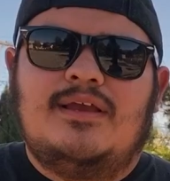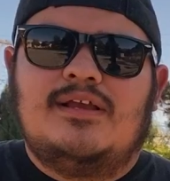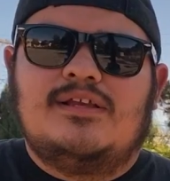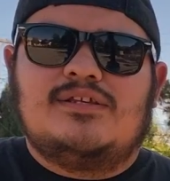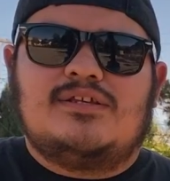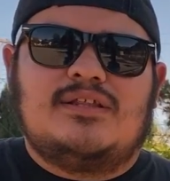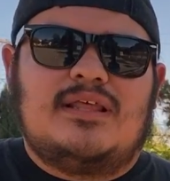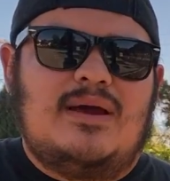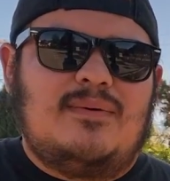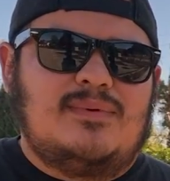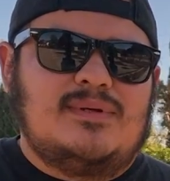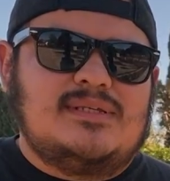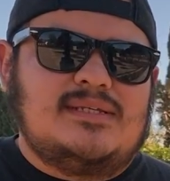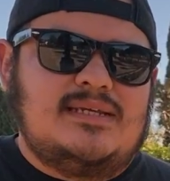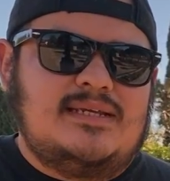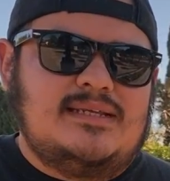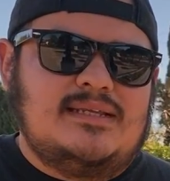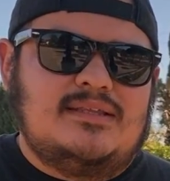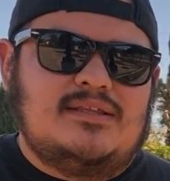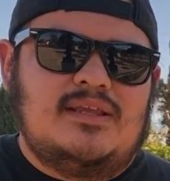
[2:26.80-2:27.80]
So that was
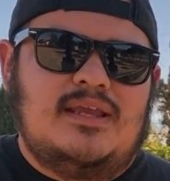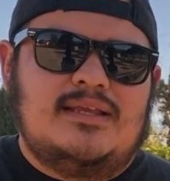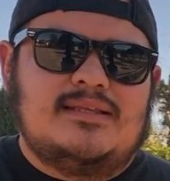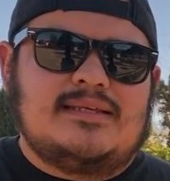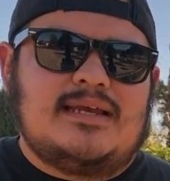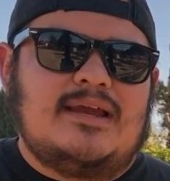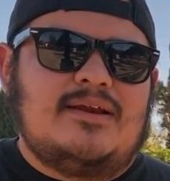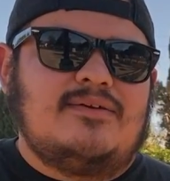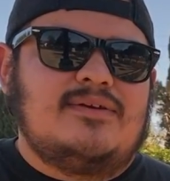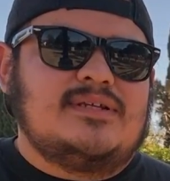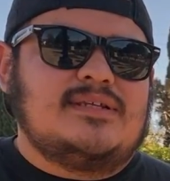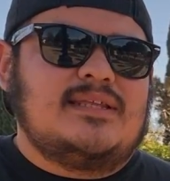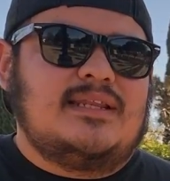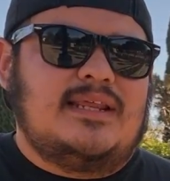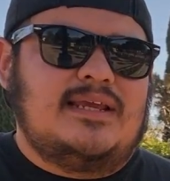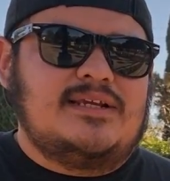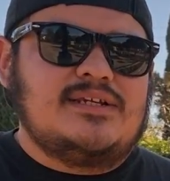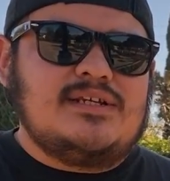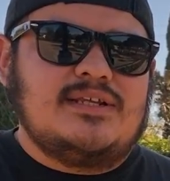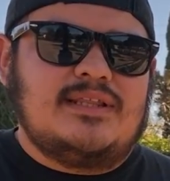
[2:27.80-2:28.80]
the entire
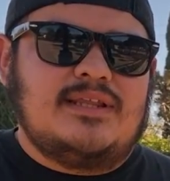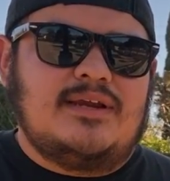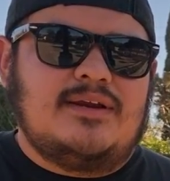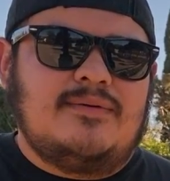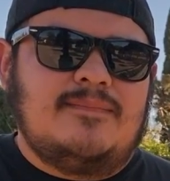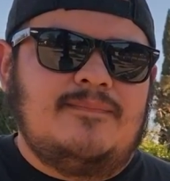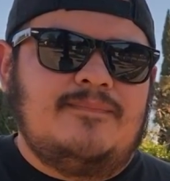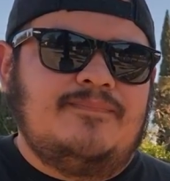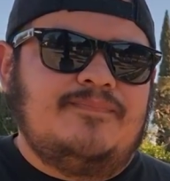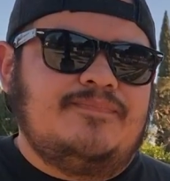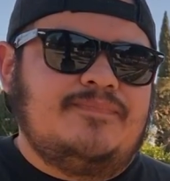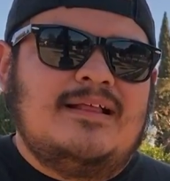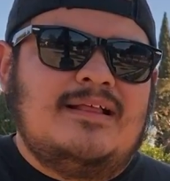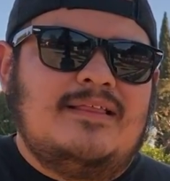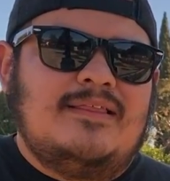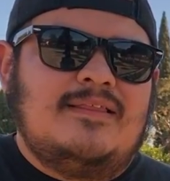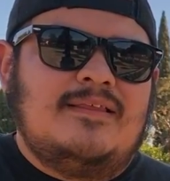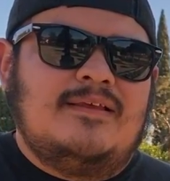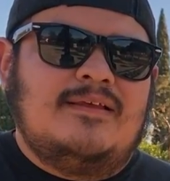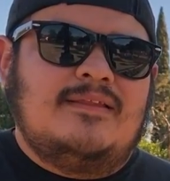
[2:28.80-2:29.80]
installation there.
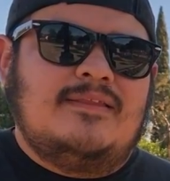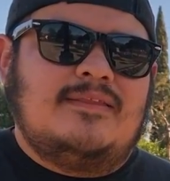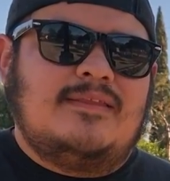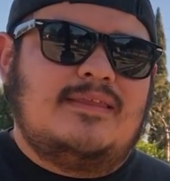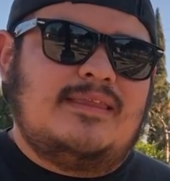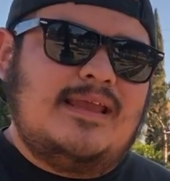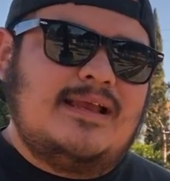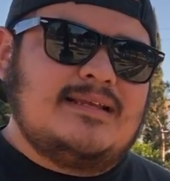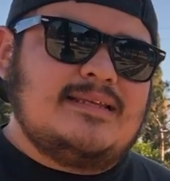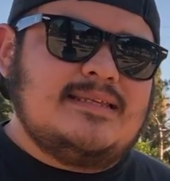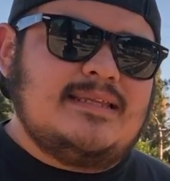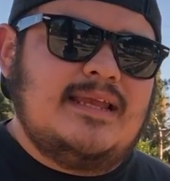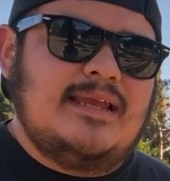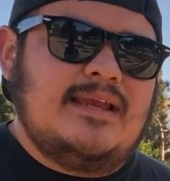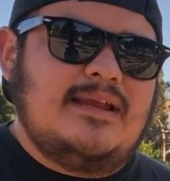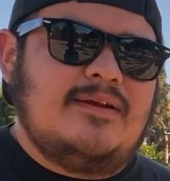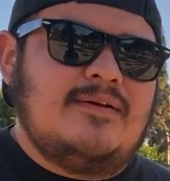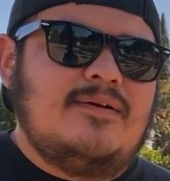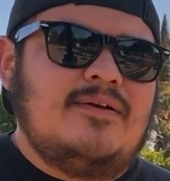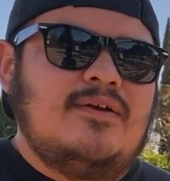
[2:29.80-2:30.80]
The next
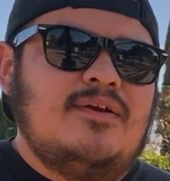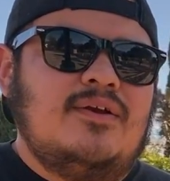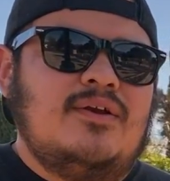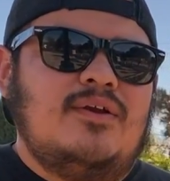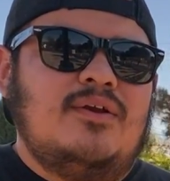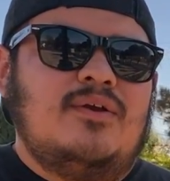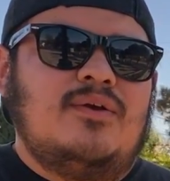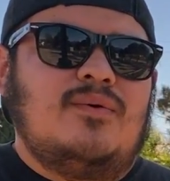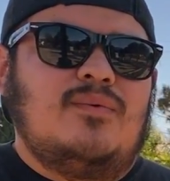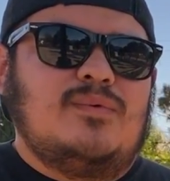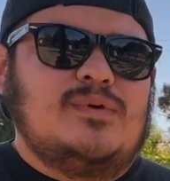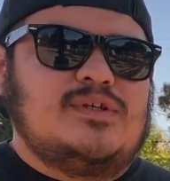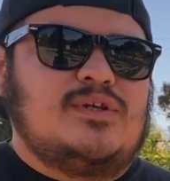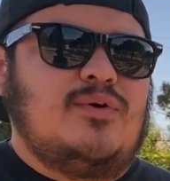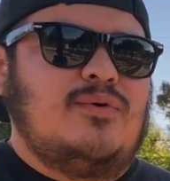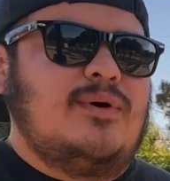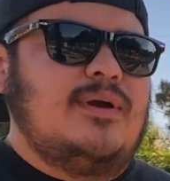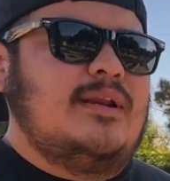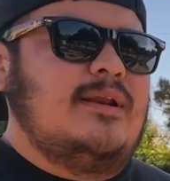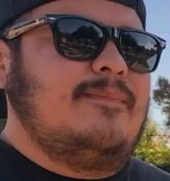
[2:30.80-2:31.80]
thing was
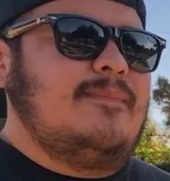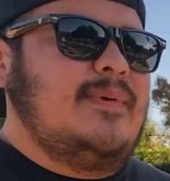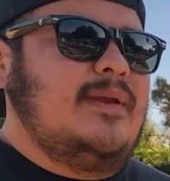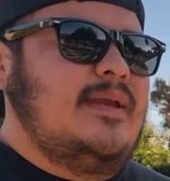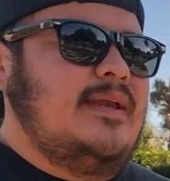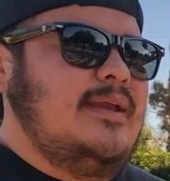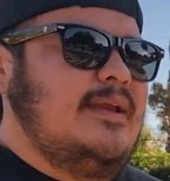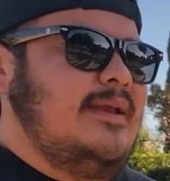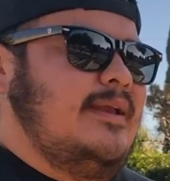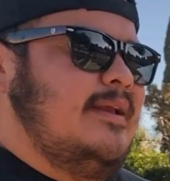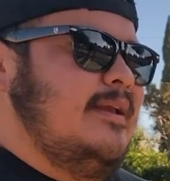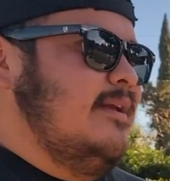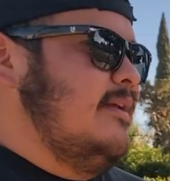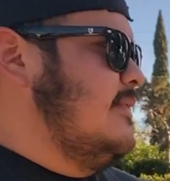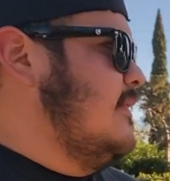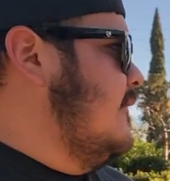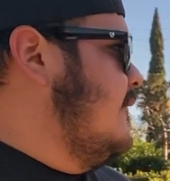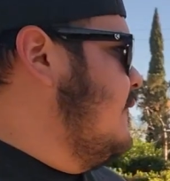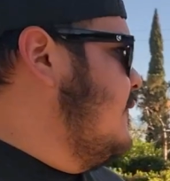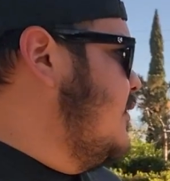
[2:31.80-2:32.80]
going to be
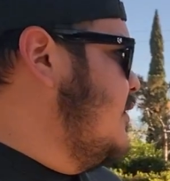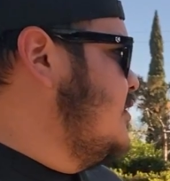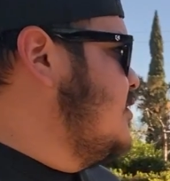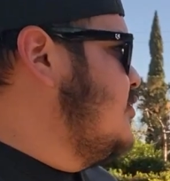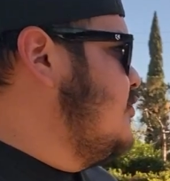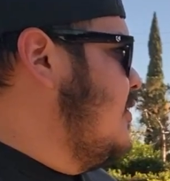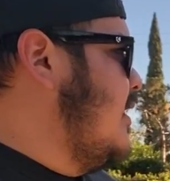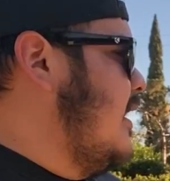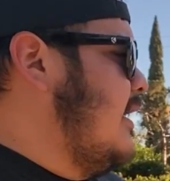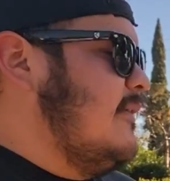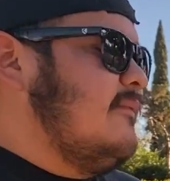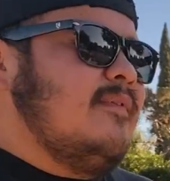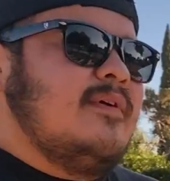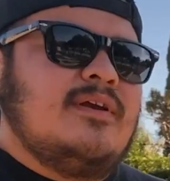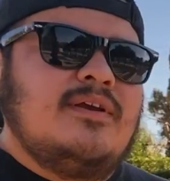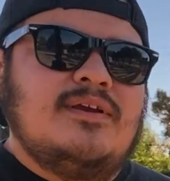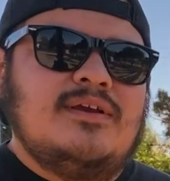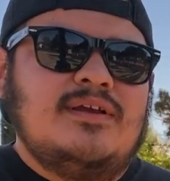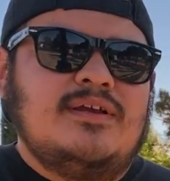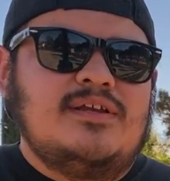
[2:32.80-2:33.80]
the first drive.
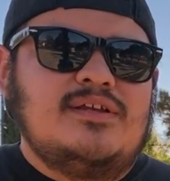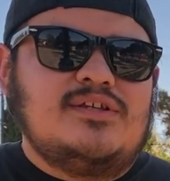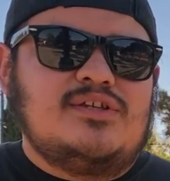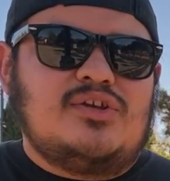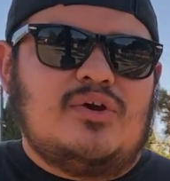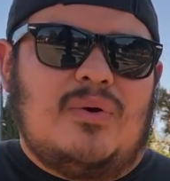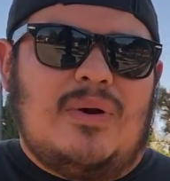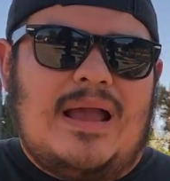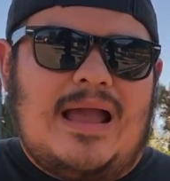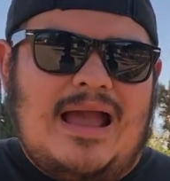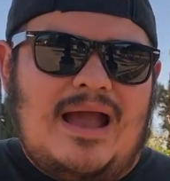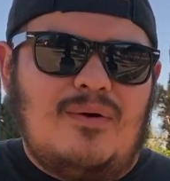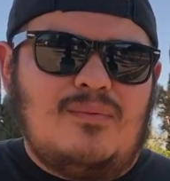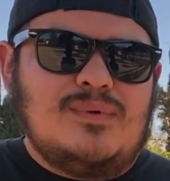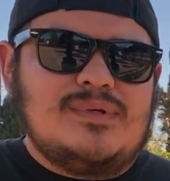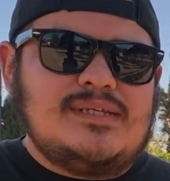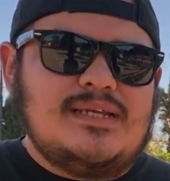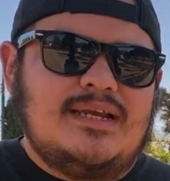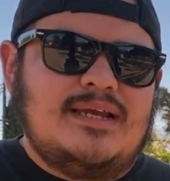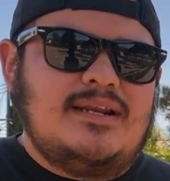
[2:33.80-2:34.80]
So how
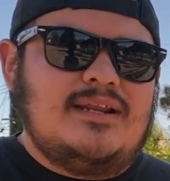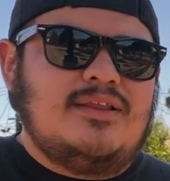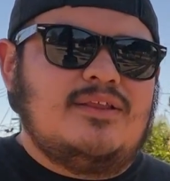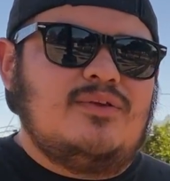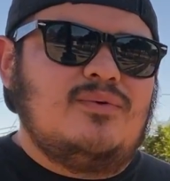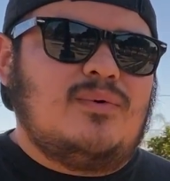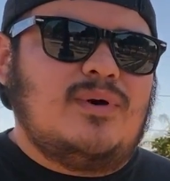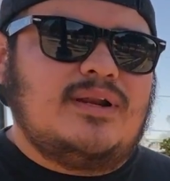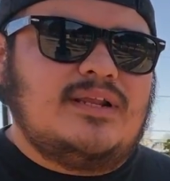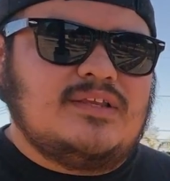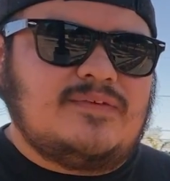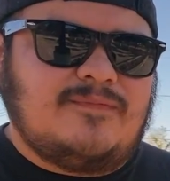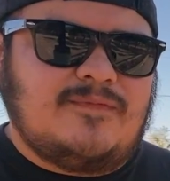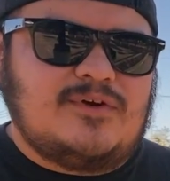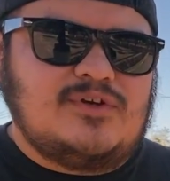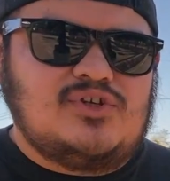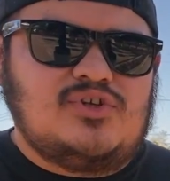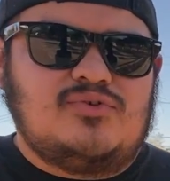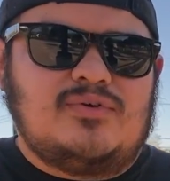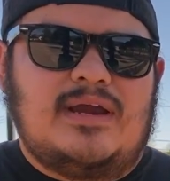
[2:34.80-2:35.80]
was it going to do on its
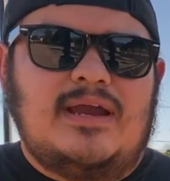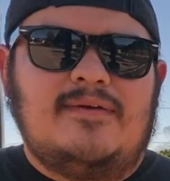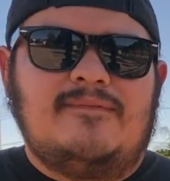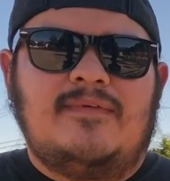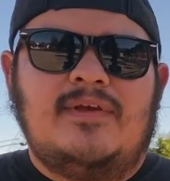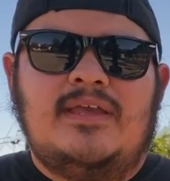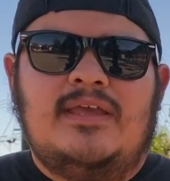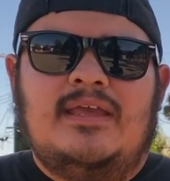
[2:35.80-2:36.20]
first drive?